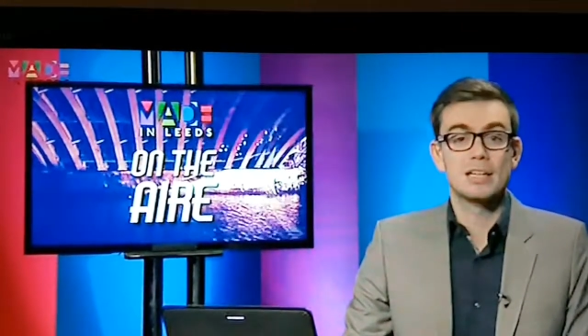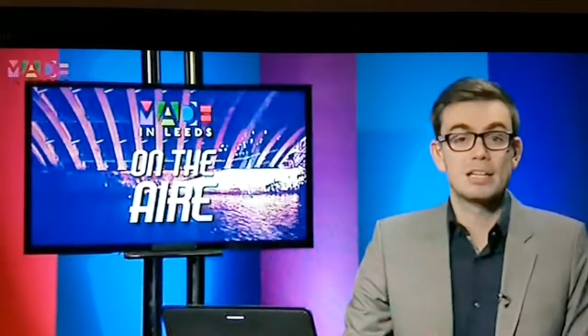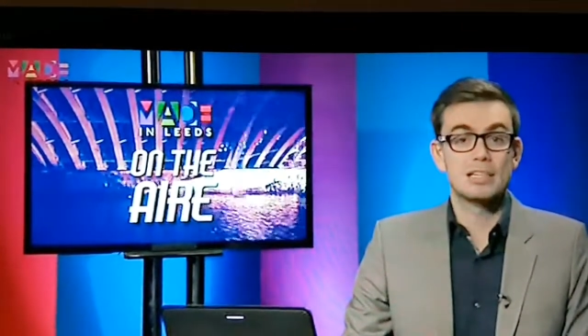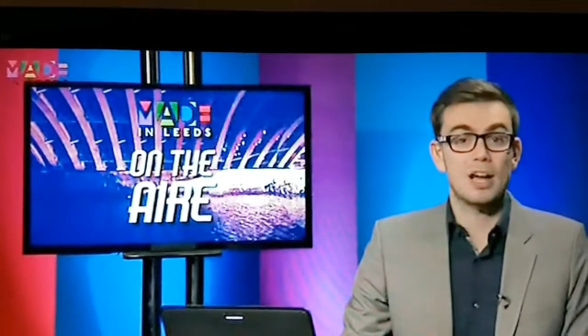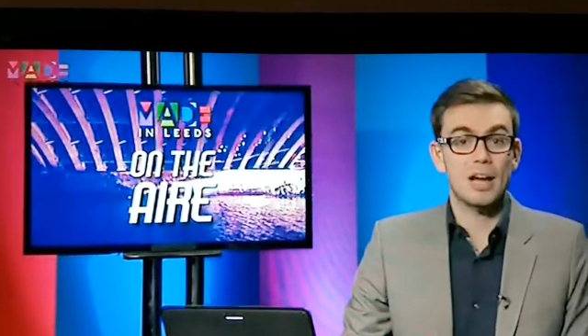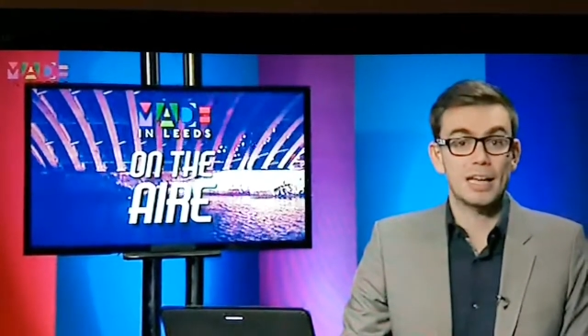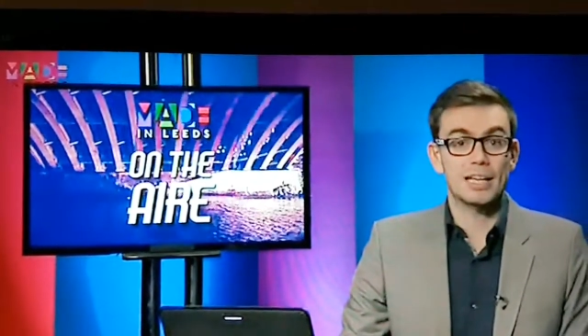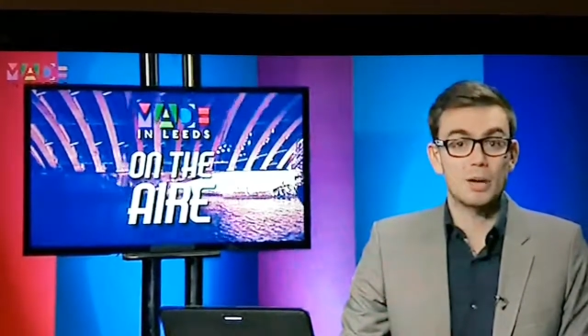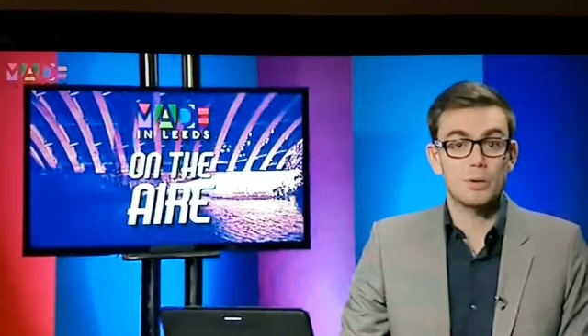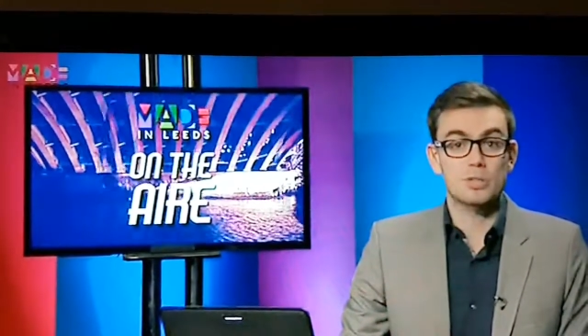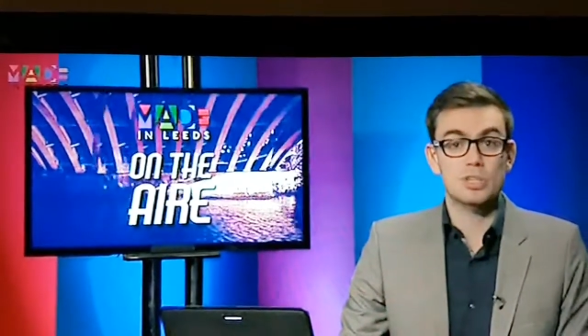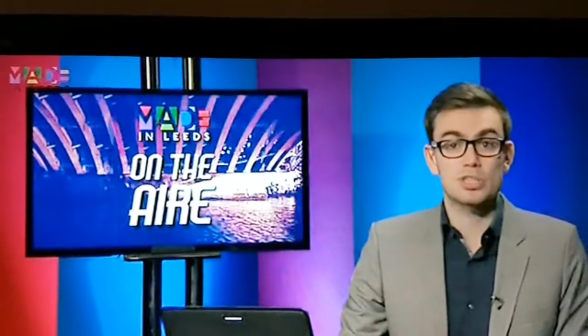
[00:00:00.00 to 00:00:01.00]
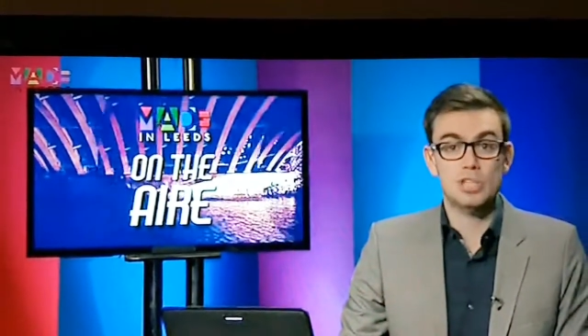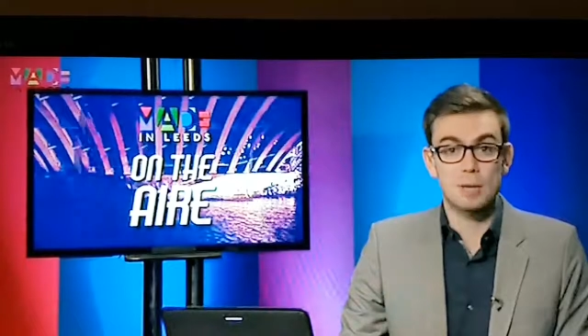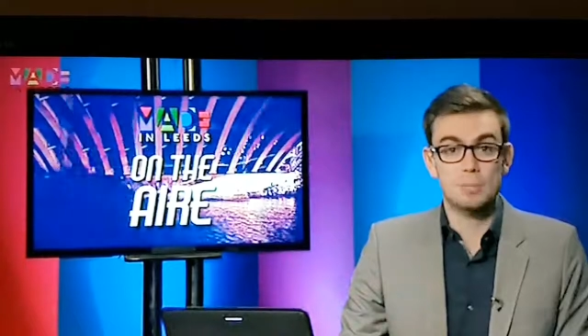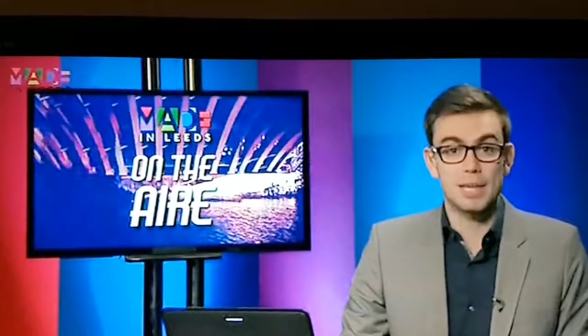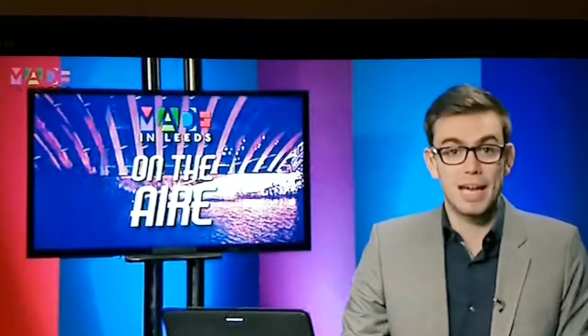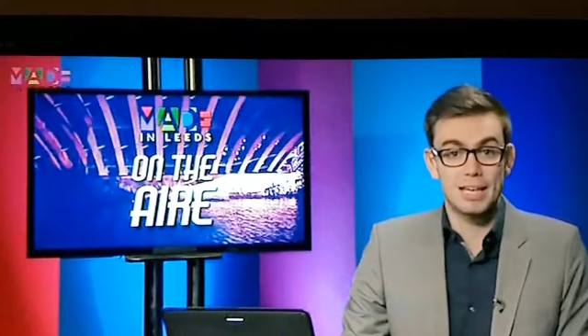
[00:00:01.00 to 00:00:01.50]
to diagnose
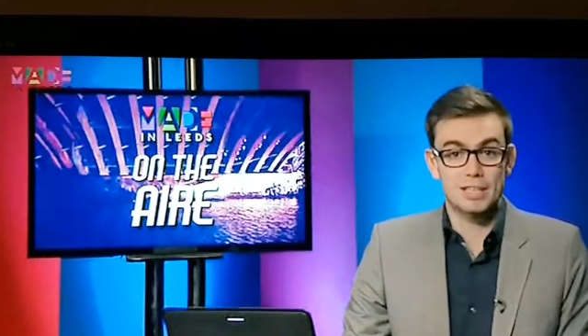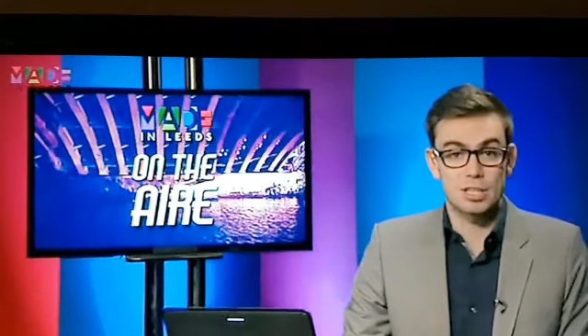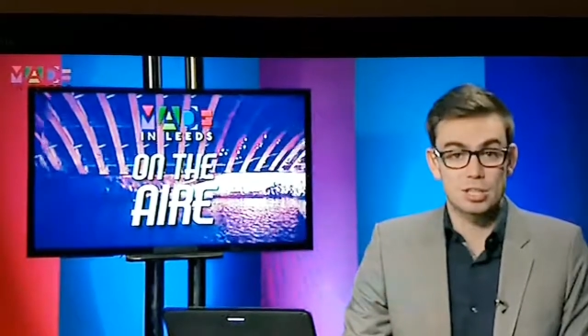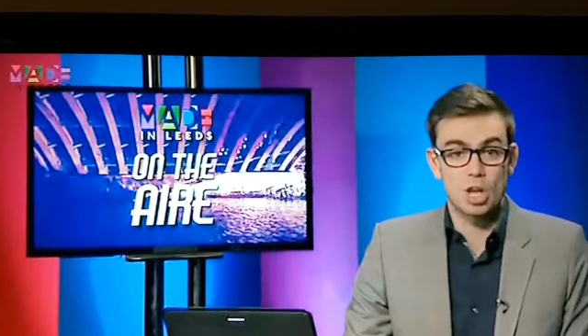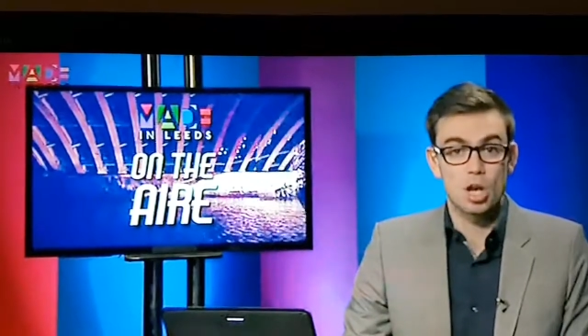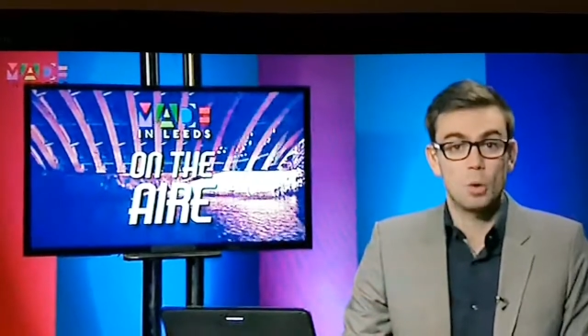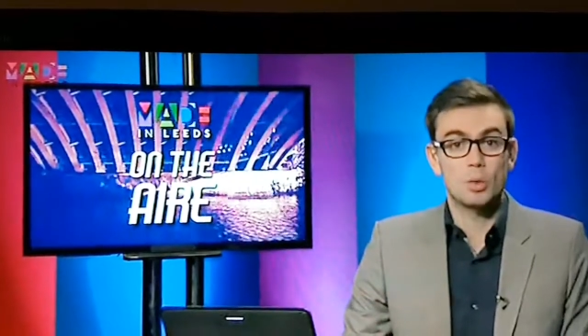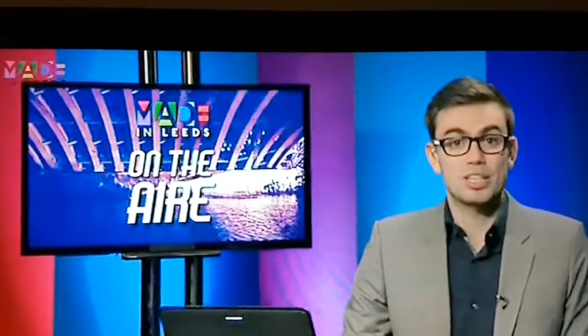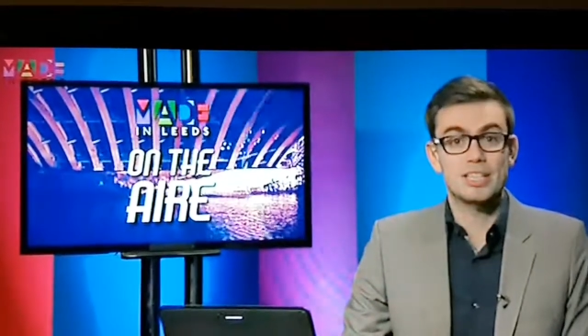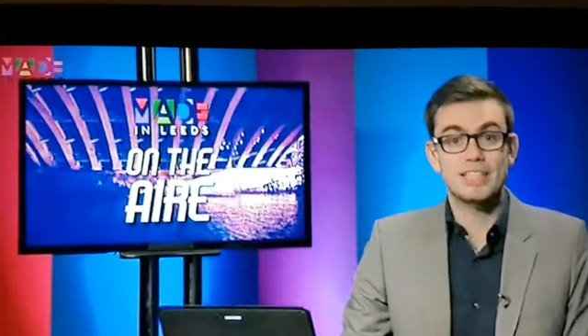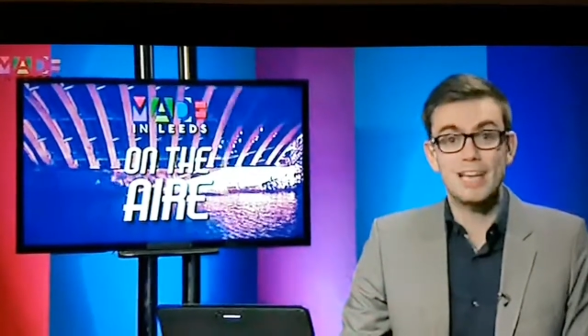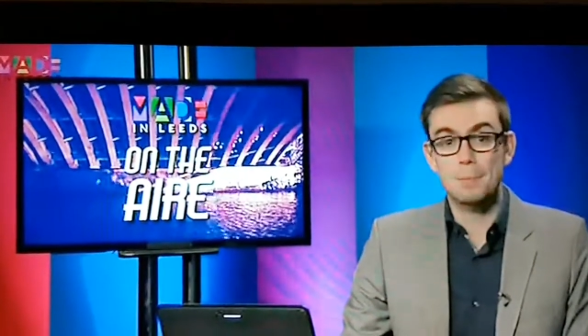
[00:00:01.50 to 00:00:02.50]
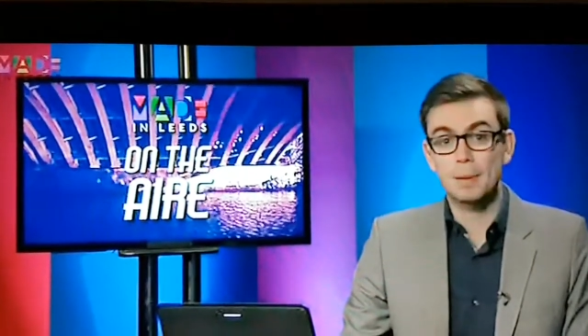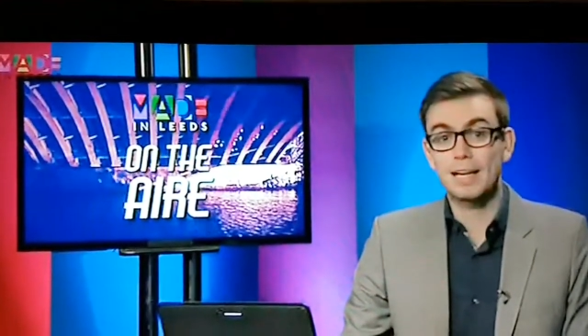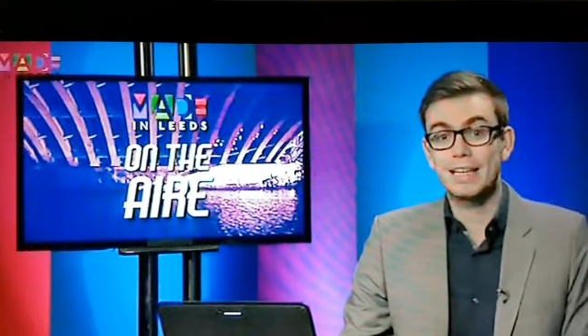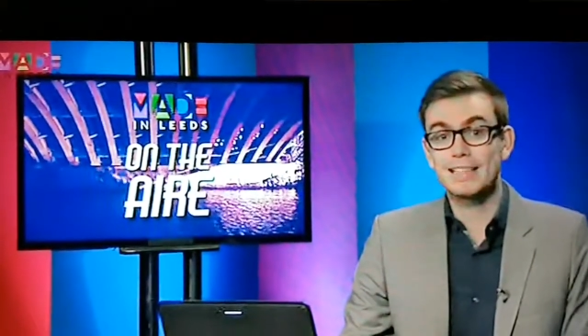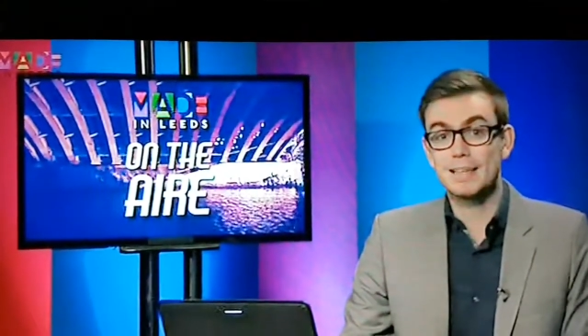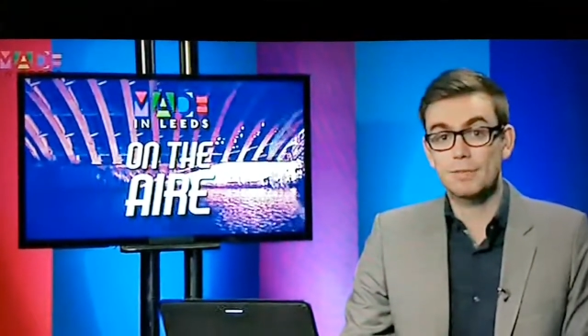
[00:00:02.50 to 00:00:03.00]
some cancers which are
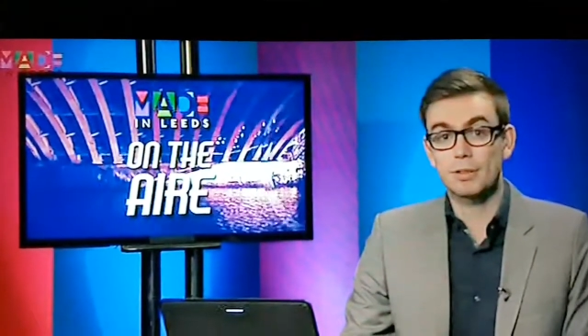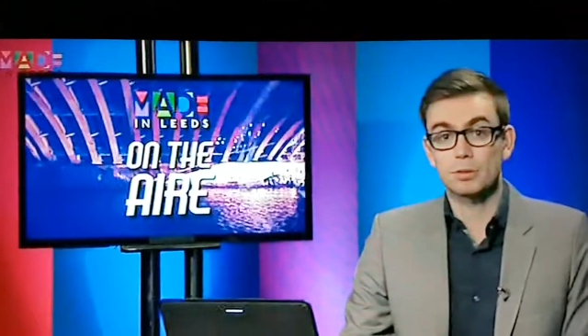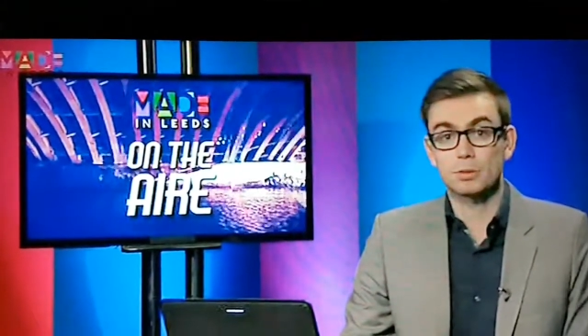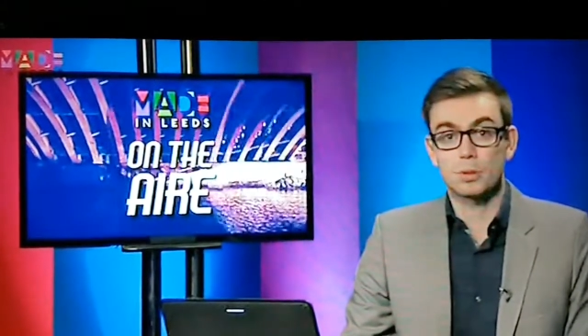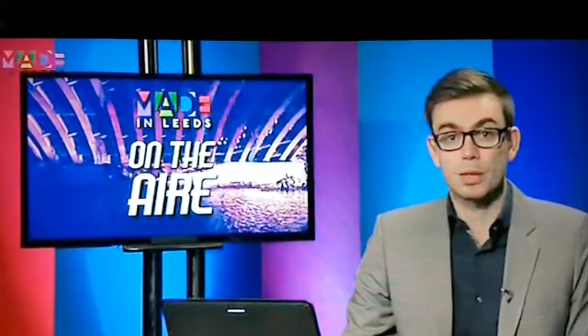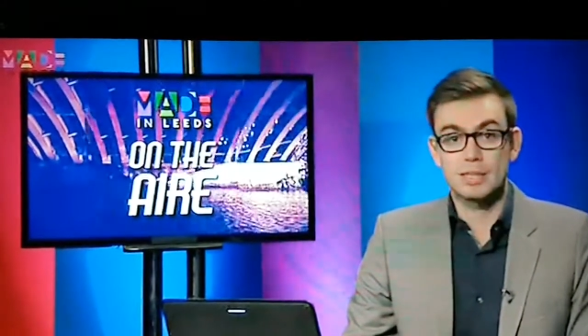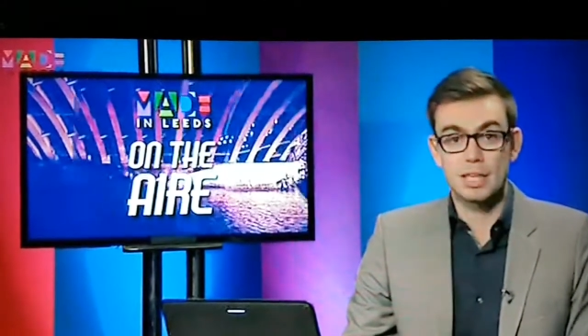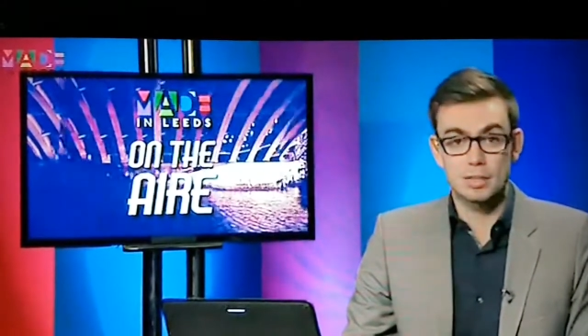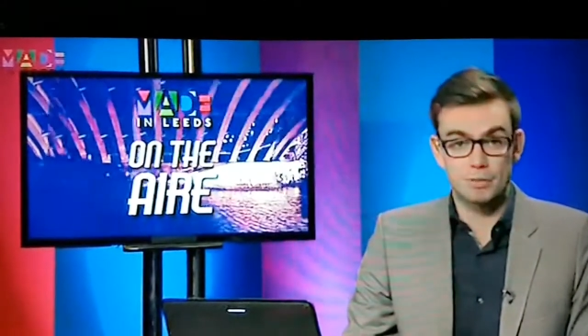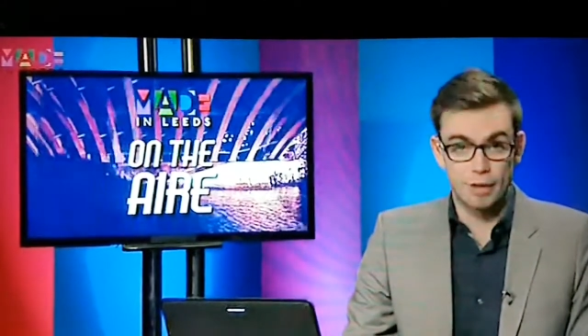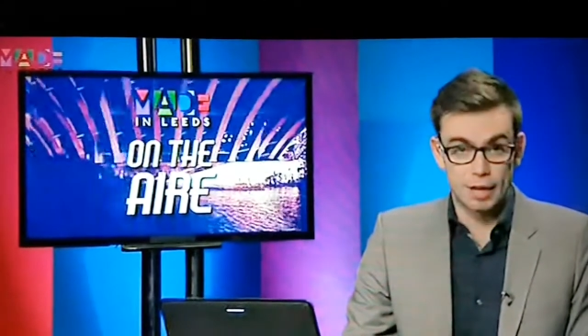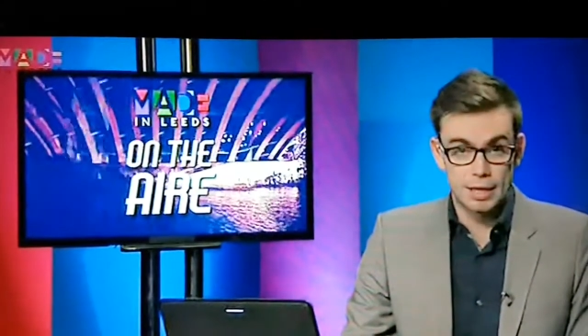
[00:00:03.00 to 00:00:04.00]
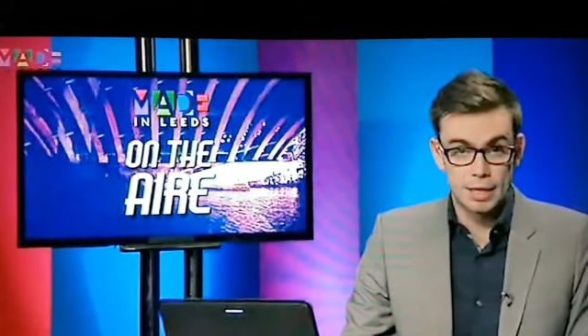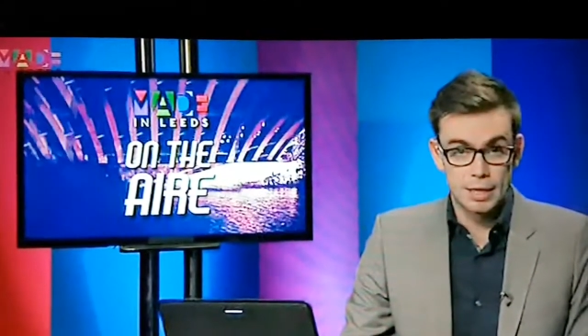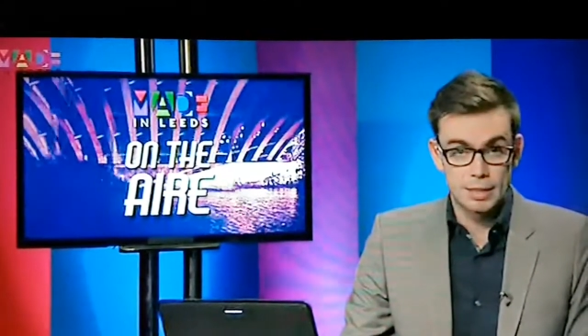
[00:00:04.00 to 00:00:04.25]
typically difficult to identify,